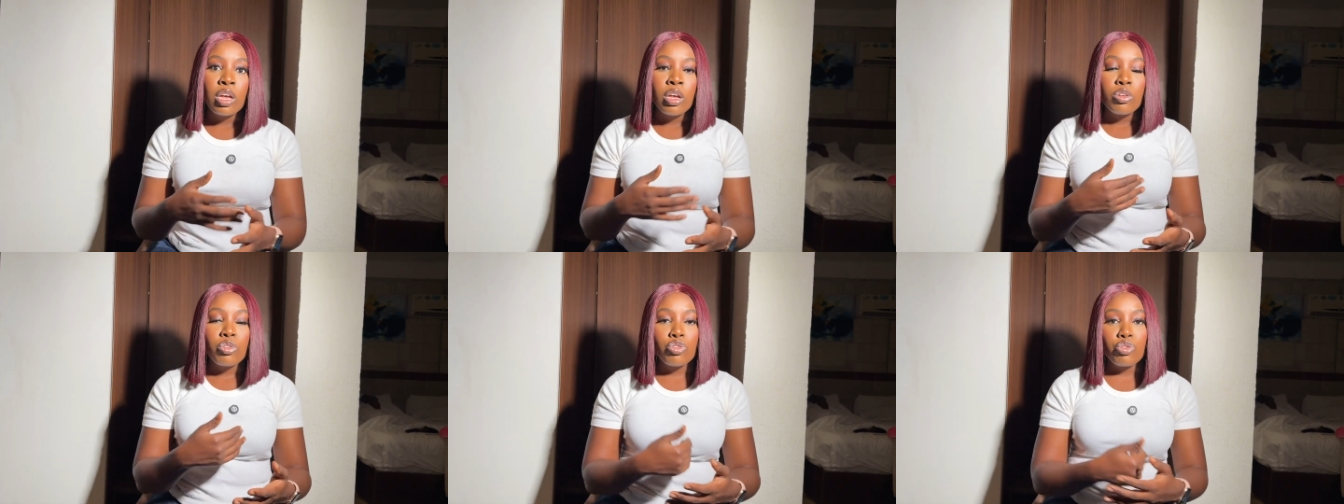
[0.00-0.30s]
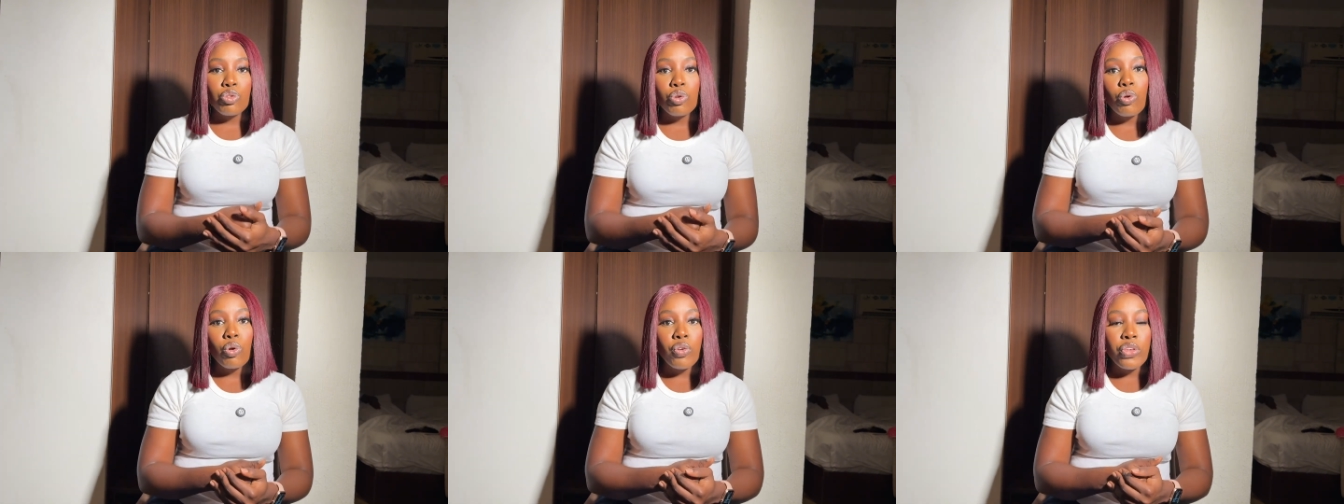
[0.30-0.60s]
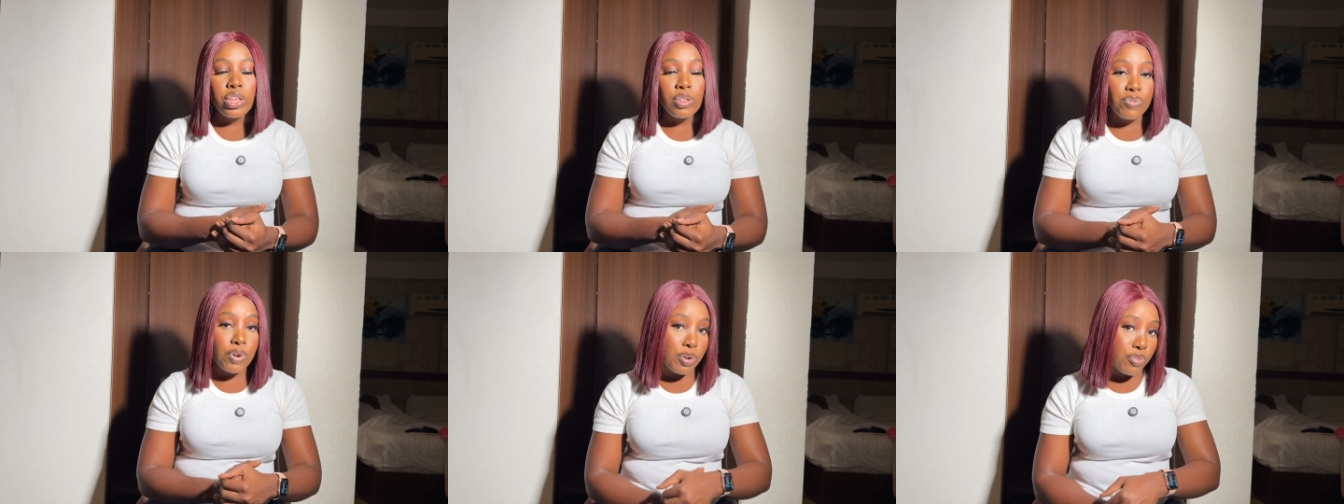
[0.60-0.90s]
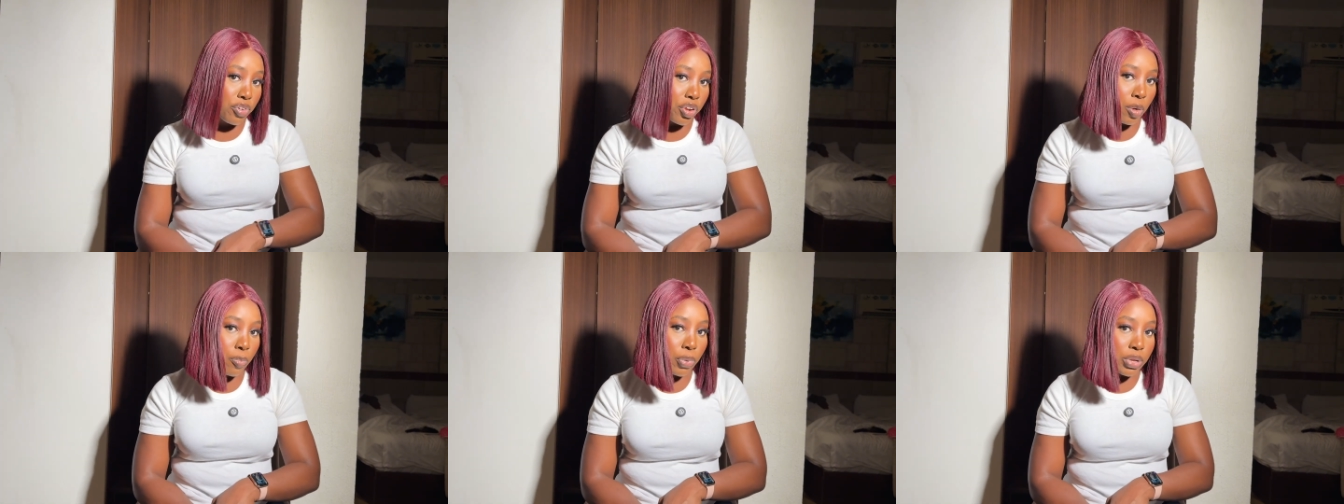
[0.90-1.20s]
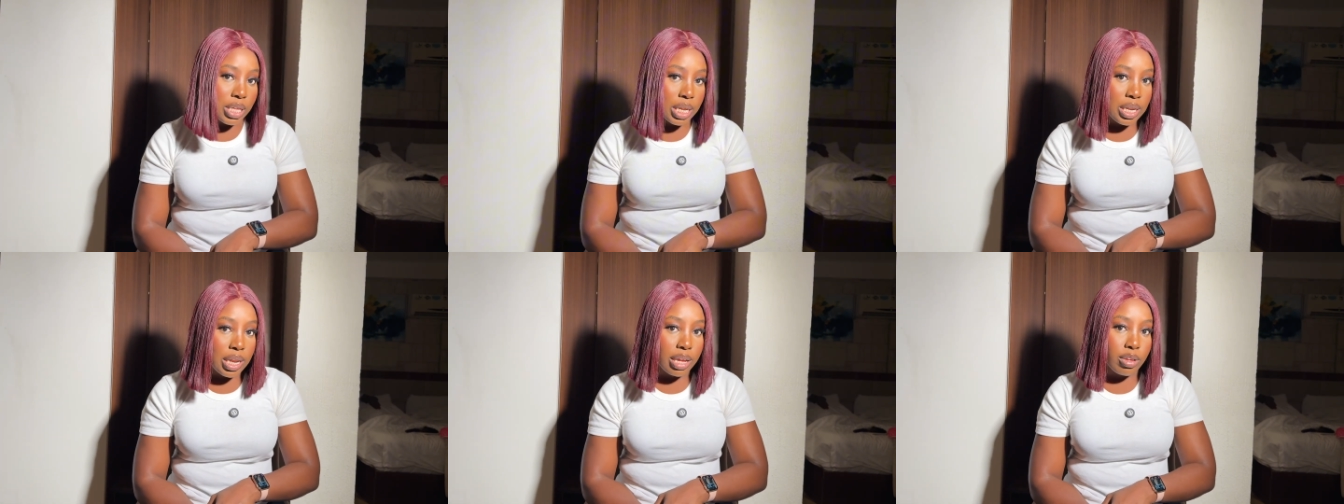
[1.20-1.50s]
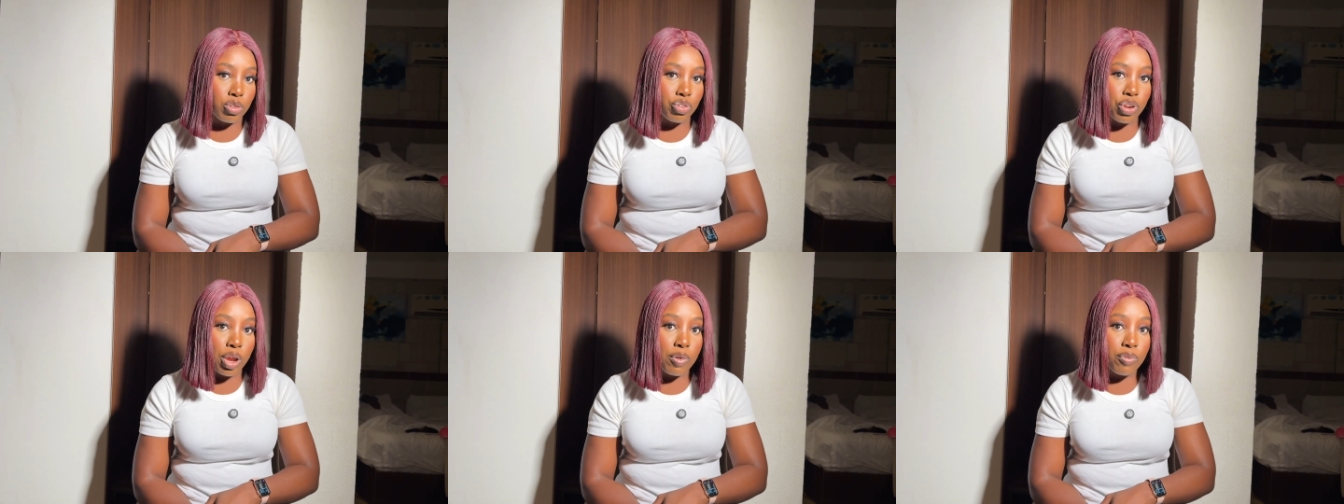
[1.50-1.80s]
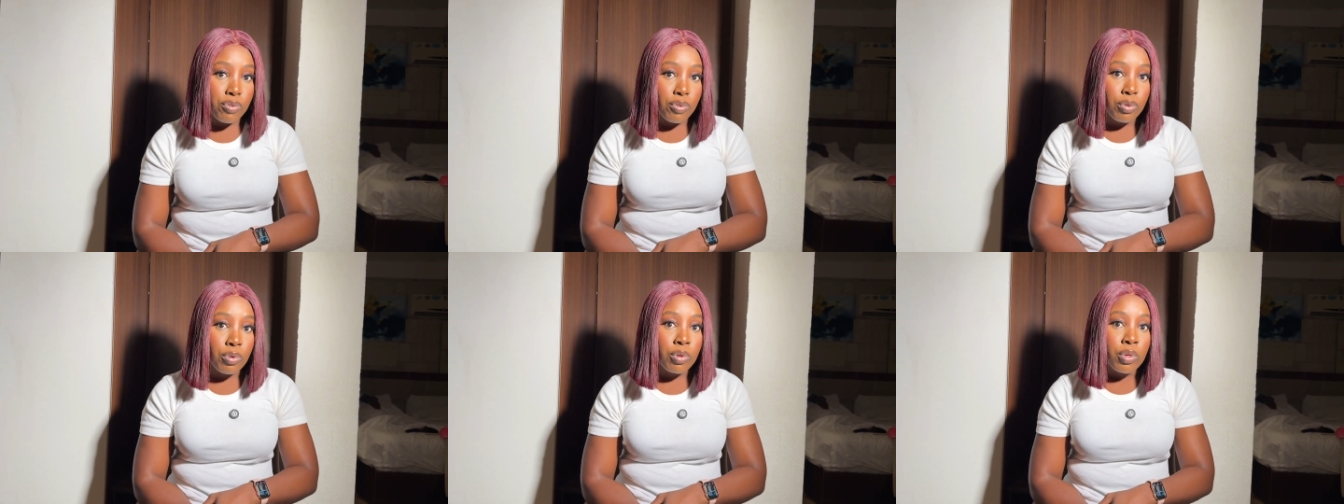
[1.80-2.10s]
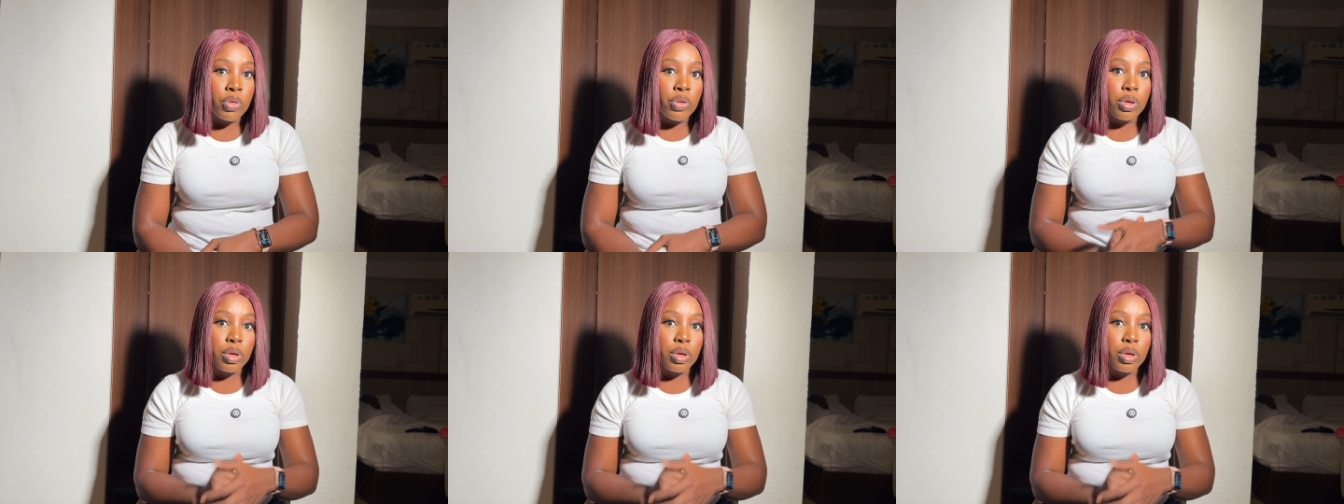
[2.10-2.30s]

So it's very, very important that you travel